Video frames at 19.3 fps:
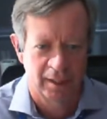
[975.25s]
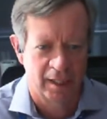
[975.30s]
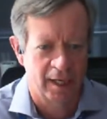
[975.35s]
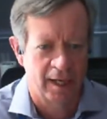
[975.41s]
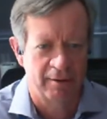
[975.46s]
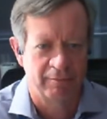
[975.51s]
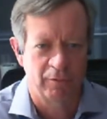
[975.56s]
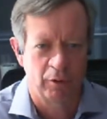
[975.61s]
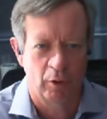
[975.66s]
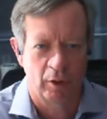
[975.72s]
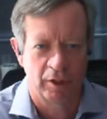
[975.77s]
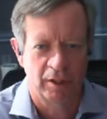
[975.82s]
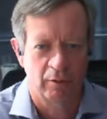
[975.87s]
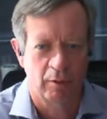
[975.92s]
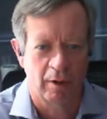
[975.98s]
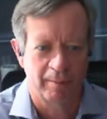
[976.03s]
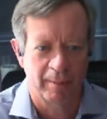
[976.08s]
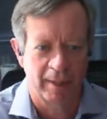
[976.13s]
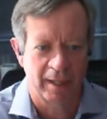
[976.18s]
And I have no
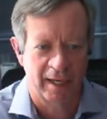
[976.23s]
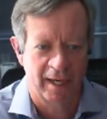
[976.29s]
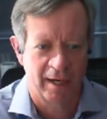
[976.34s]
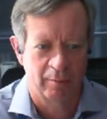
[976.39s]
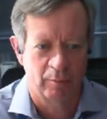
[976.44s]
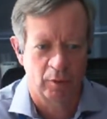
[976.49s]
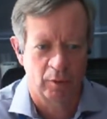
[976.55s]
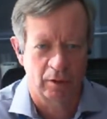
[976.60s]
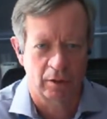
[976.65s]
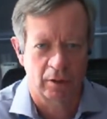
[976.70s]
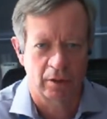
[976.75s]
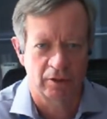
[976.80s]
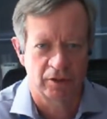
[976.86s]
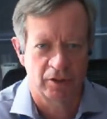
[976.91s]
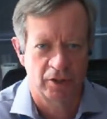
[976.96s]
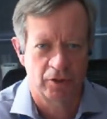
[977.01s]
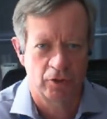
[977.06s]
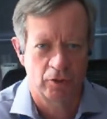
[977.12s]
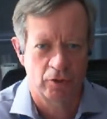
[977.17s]
idea why my camera
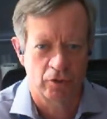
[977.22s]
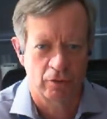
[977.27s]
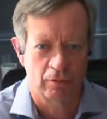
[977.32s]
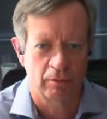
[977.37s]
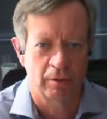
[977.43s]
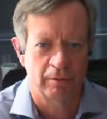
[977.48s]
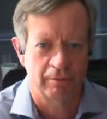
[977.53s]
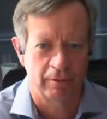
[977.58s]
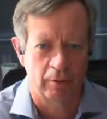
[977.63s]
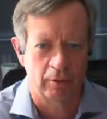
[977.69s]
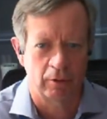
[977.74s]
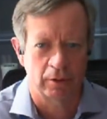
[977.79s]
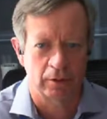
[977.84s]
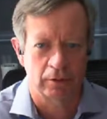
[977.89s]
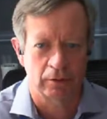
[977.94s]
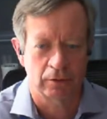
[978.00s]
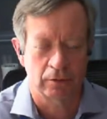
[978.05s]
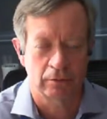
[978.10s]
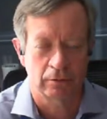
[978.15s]
continues to
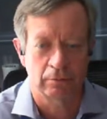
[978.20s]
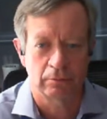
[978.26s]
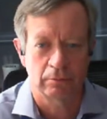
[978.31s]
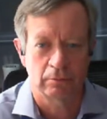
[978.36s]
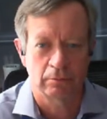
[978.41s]
refocus.